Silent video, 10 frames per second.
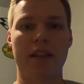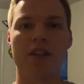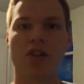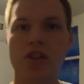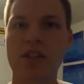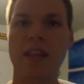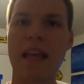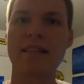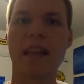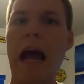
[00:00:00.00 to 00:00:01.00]
These are just
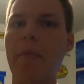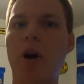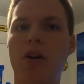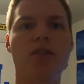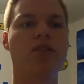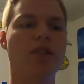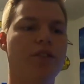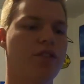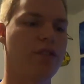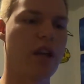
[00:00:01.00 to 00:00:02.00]
things that I personally
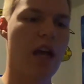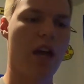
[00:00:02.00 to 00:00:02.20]
just